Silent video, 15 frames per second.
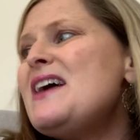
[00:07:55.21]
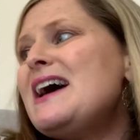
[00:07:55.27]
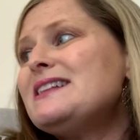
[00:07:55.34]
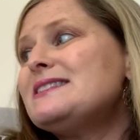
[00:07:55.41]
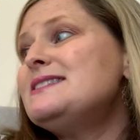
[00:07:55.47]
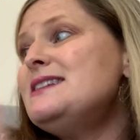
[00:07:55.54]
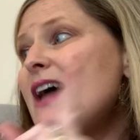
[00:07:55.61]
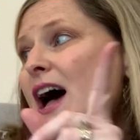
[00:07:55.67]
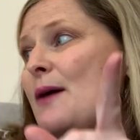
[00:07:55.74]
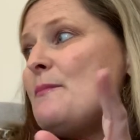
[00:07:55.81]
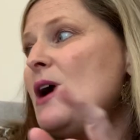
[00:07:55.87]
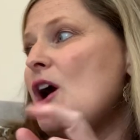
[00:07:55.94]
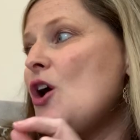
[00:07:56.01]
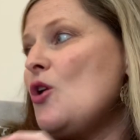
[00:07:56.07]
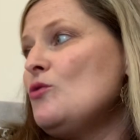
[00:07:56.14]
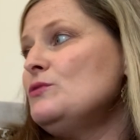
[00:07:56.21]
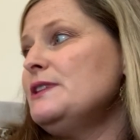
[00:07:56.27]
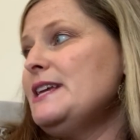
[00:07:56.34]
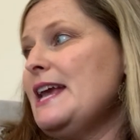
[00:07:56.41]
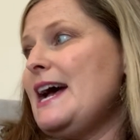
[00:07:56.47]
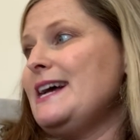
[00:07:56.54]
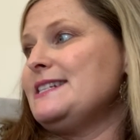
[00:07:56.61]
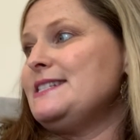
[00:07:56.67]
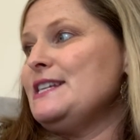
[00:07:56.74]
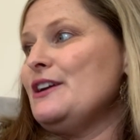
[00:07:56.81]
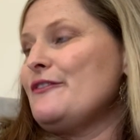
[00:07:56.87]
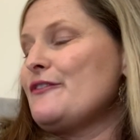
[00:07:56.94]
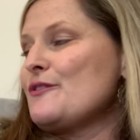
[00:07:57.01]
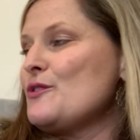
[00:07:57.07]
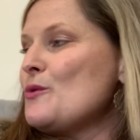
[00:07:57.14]
that's not my only idea
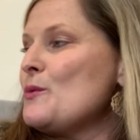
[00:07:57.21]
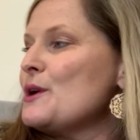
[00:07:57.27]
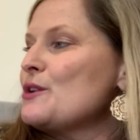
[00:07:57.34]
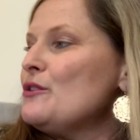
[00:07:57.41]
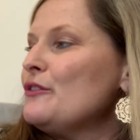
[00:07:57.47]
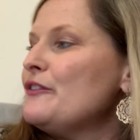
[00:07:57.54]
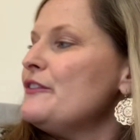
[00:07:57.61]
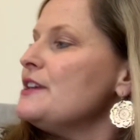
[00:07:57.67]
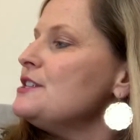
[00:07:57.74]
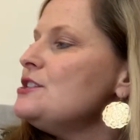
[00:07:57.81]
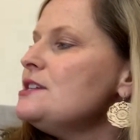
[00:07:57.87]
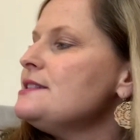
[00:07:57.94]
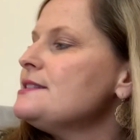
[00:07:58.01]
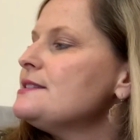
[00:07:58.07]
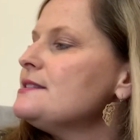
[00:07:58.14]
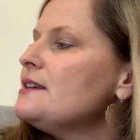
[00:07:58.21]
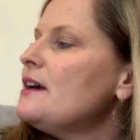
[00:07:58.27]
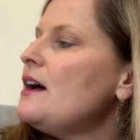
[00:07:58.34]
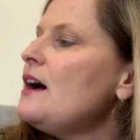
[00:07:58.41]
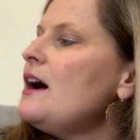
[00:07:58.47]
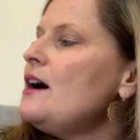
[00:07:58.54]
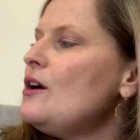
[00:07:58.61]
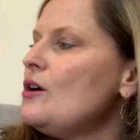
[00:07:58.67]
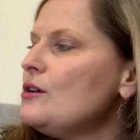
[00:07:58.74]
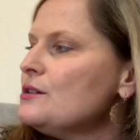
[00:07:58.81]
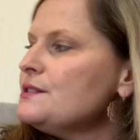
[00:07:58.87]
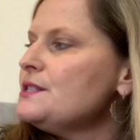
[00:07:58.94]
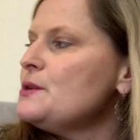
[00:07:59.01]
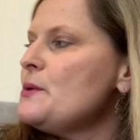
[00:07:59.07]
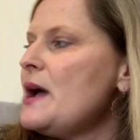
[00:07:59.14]
for the wiggle fidgets. I
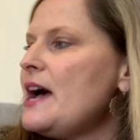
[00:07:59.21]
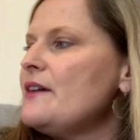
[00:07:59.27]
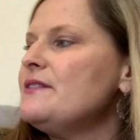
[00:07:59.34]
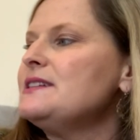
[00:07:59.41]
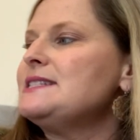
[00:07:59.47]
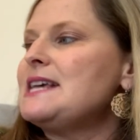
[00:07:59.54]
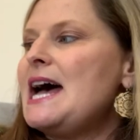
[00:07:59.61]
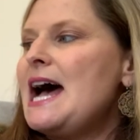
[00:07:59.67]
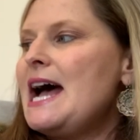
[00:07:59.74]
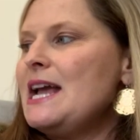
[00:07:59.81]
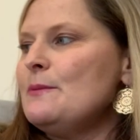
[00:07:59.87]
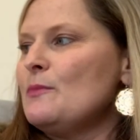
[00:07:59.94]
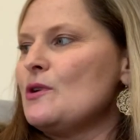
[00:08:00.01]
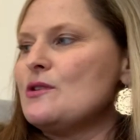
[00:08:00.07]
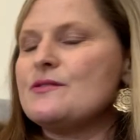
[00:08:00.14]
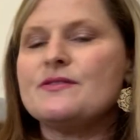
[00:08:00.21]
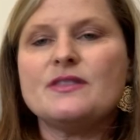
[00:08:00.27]
also have a timer